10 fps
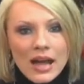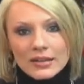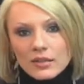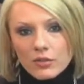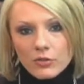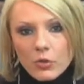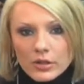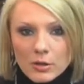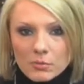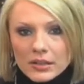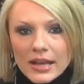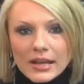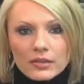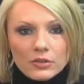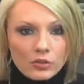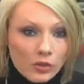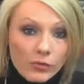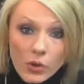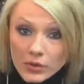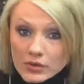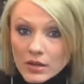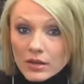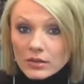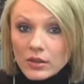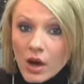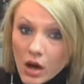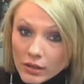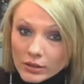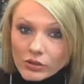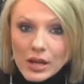I did the 4-year plan and just focused on college.